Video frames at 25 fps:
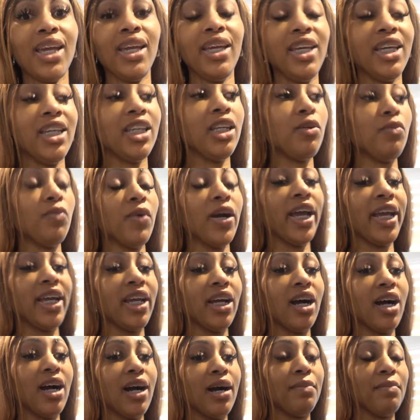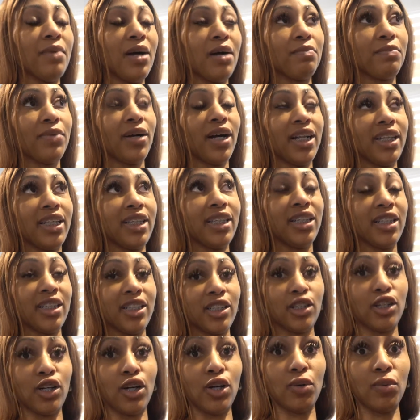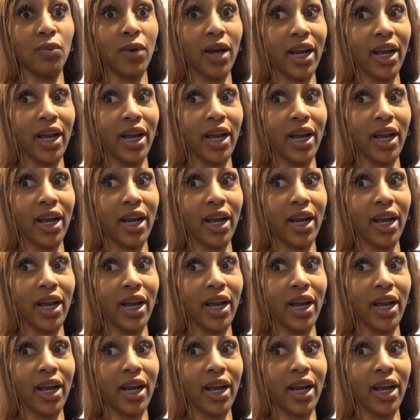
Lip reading: Anyway, I'm probably going to go